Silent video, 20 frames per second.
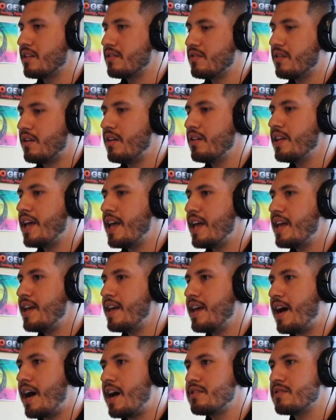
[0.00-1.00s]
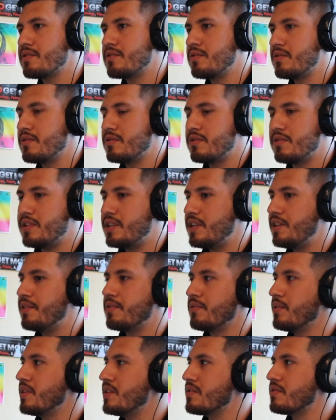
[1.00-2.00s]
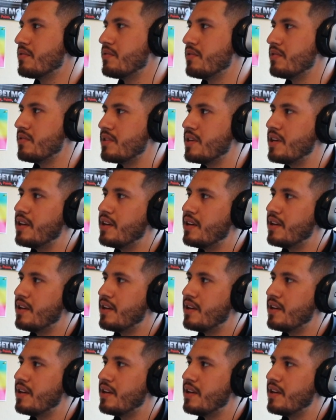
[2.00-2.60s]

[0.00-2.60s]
So all the NAI schools or D3 schools